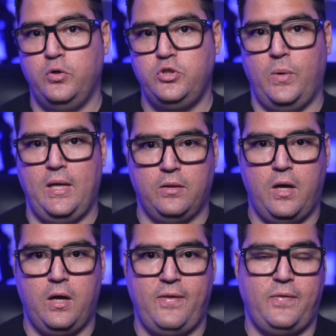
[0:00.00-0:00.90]
2A
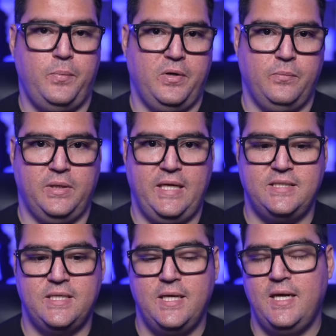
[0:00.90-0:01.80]
law that they put in
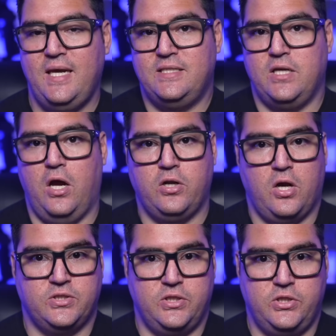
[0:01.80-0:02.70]
place is
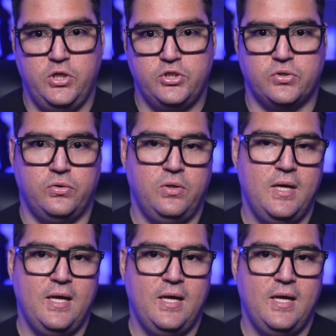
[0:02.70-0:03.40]
unconstitutional